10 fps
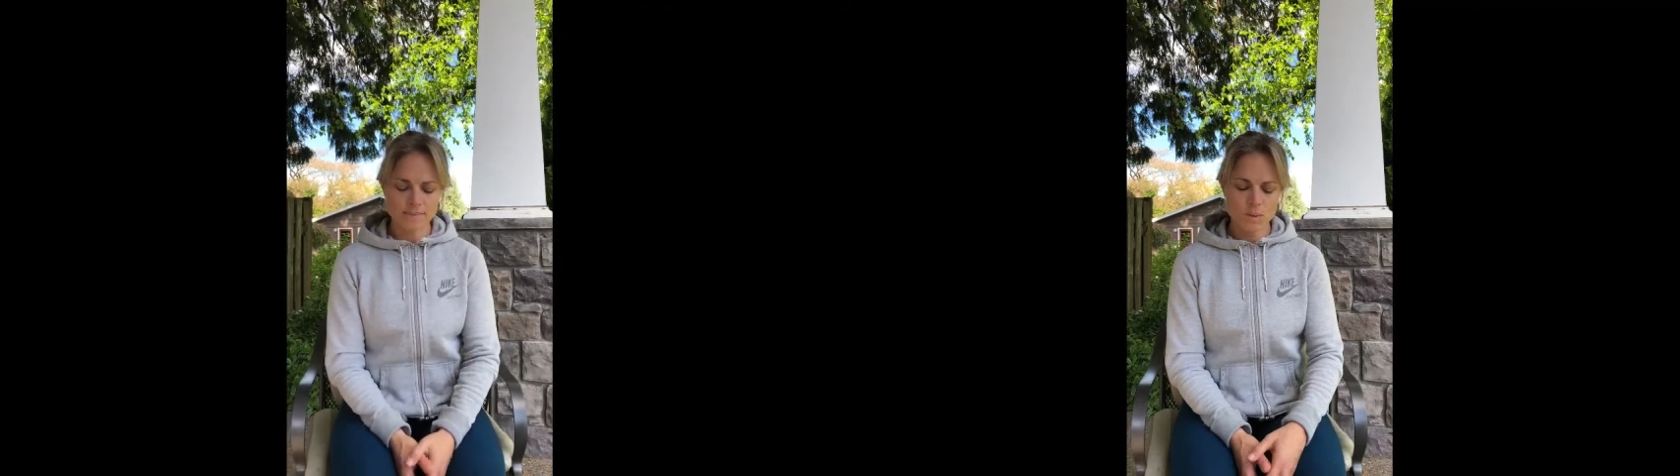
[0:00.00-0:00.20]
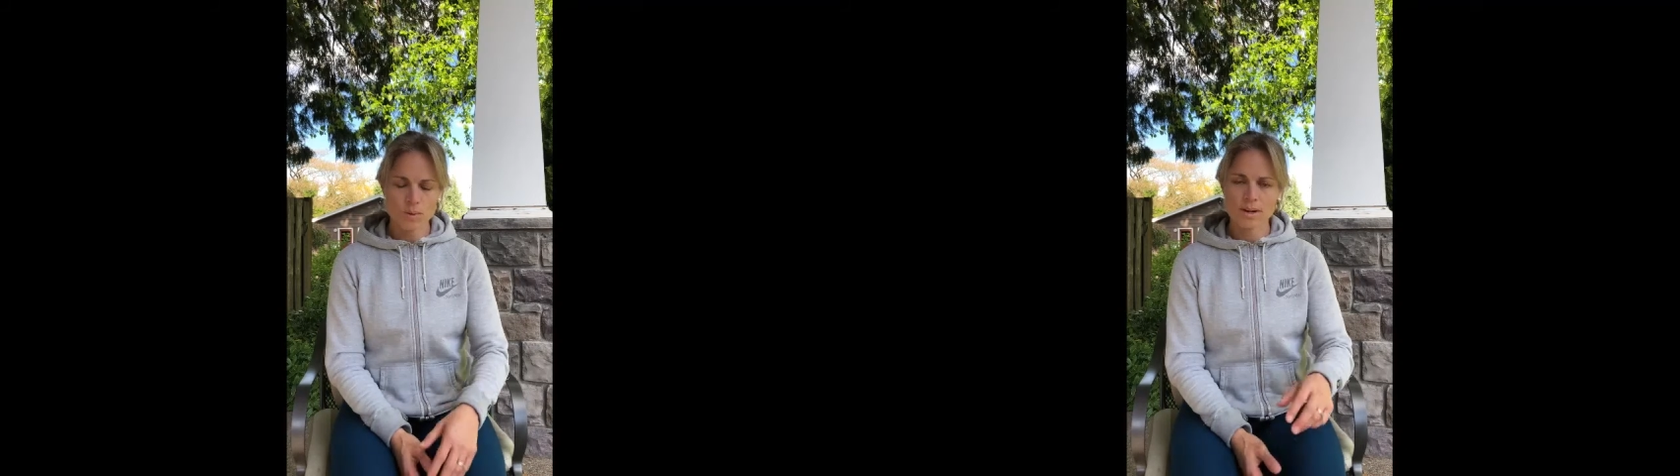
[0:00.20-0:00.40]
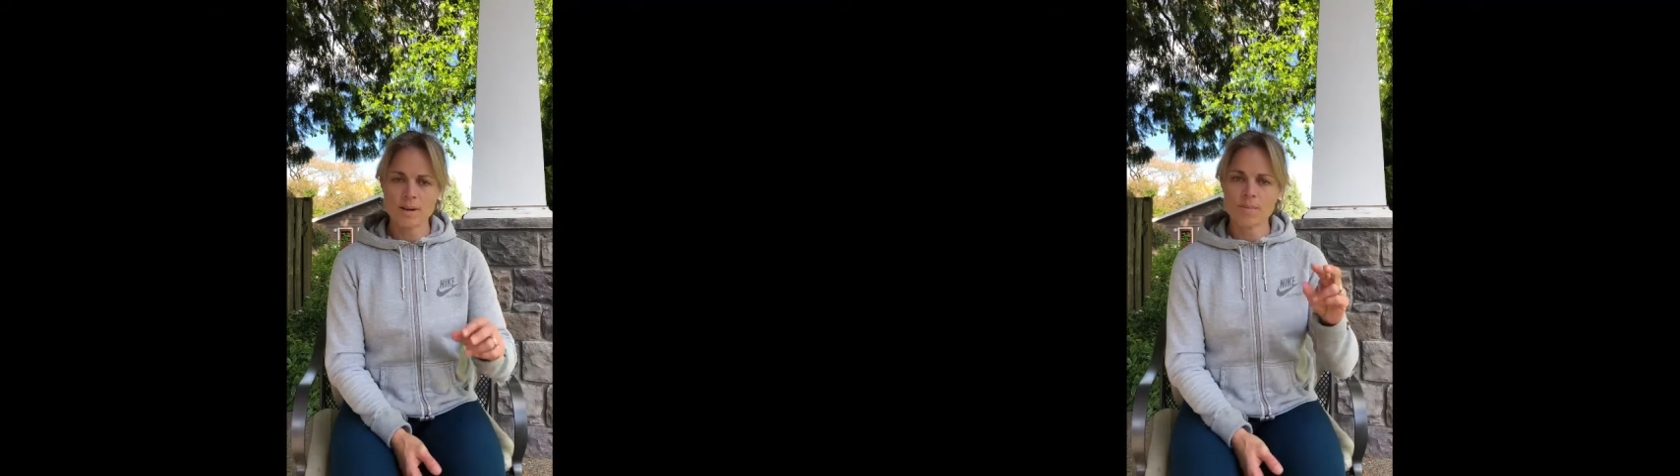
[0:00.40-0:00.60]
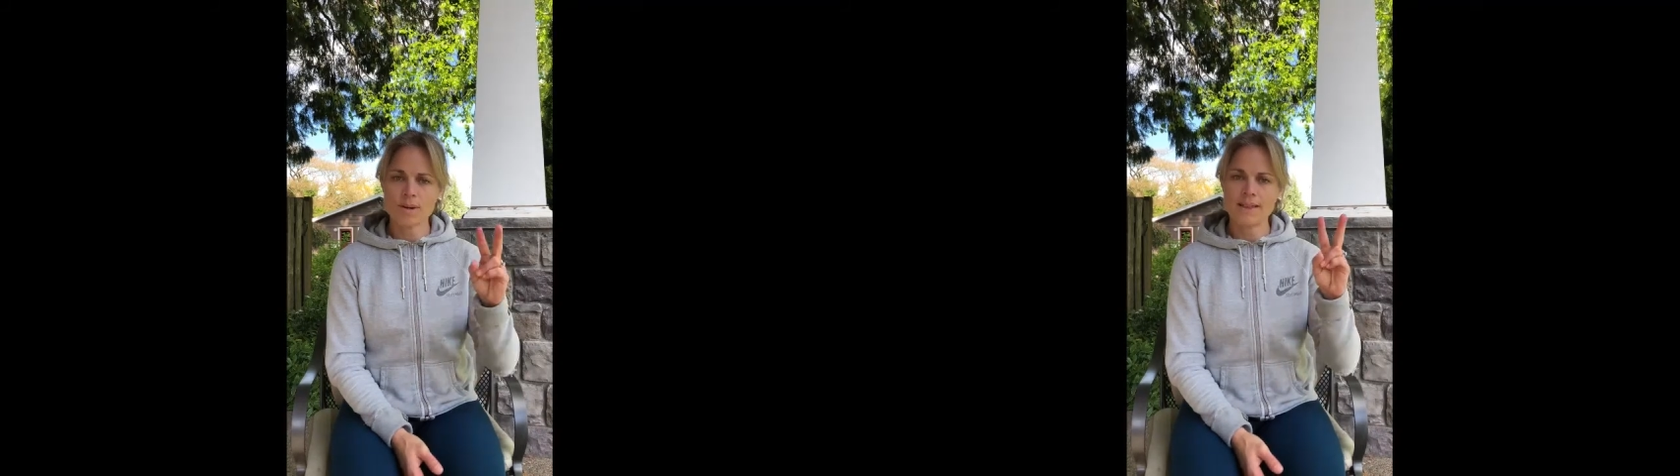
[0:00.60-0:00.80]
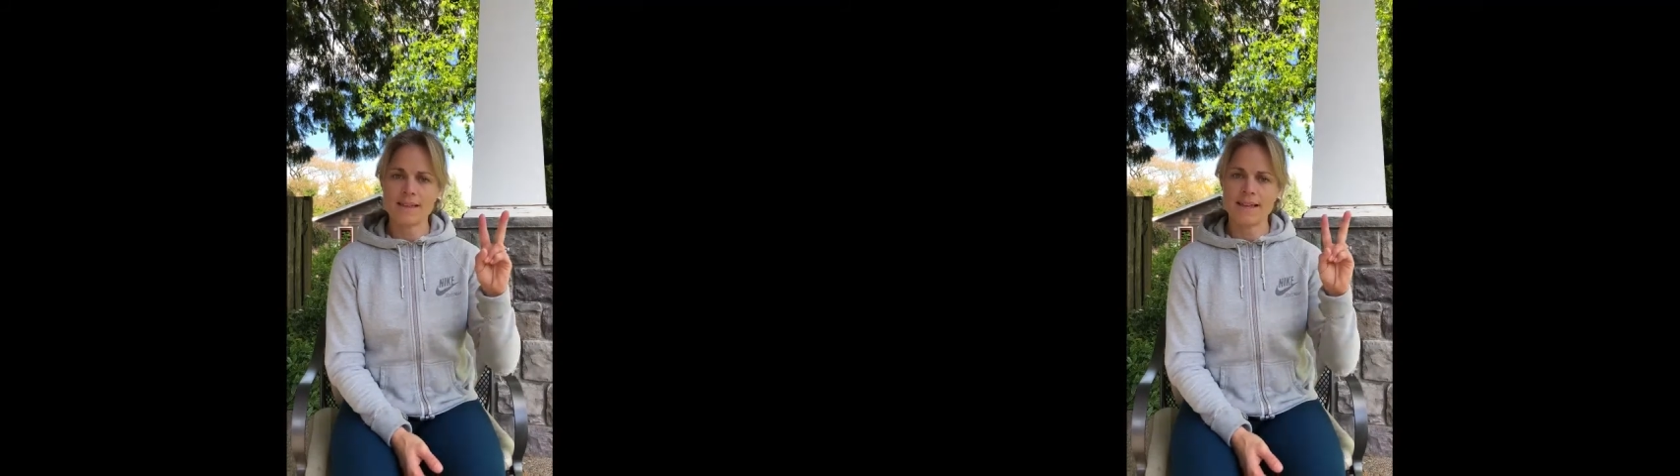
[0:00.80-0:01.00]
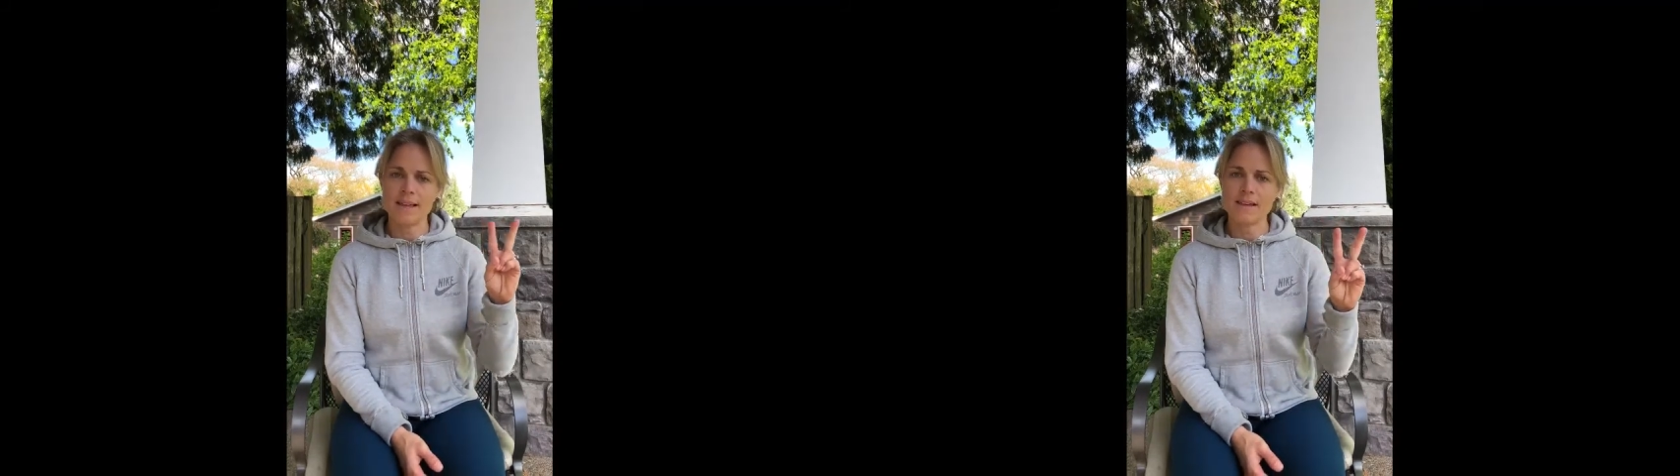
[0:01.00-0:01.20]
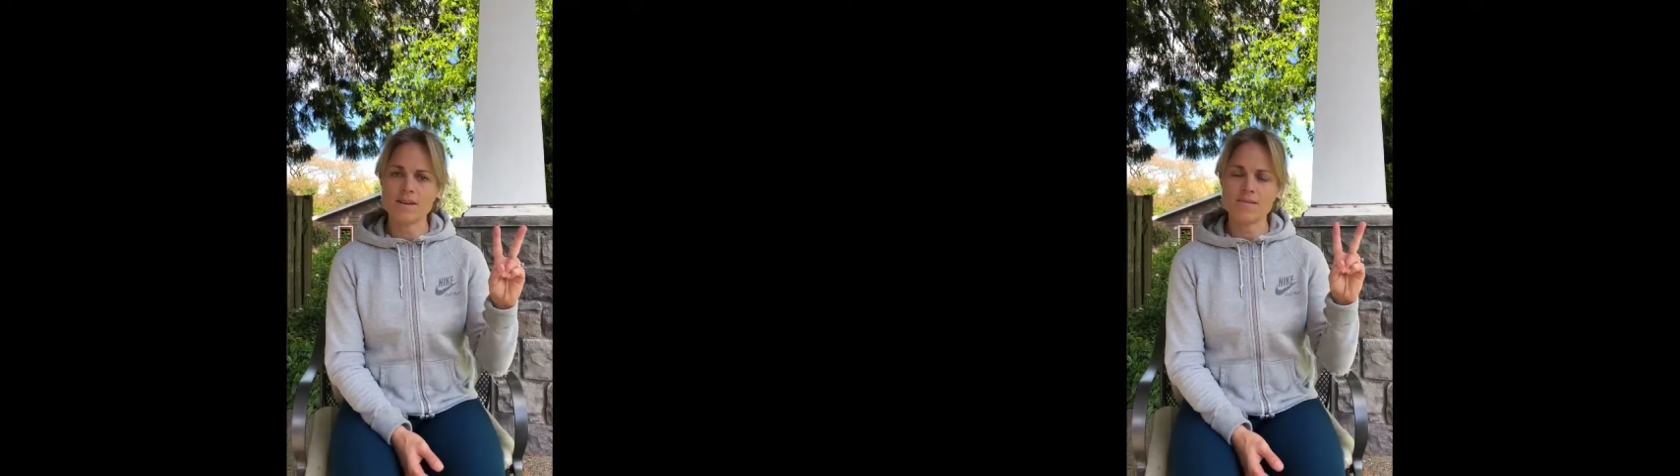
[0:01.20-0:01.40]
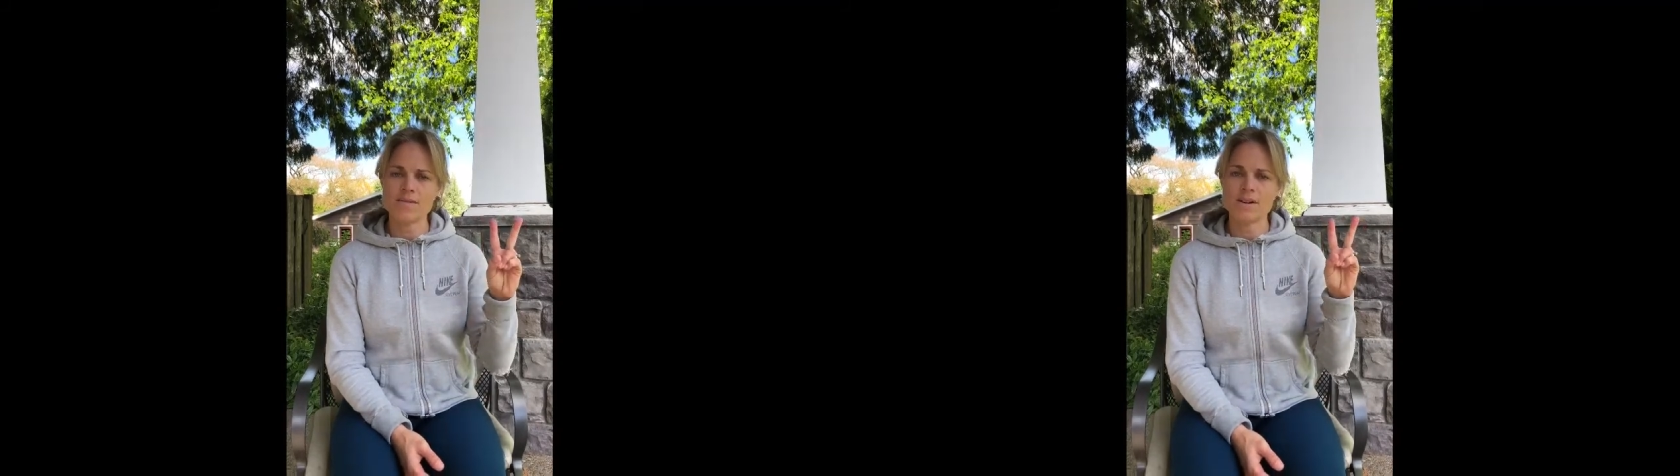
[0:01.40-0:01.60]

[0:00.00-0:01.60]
We're going to breathe in for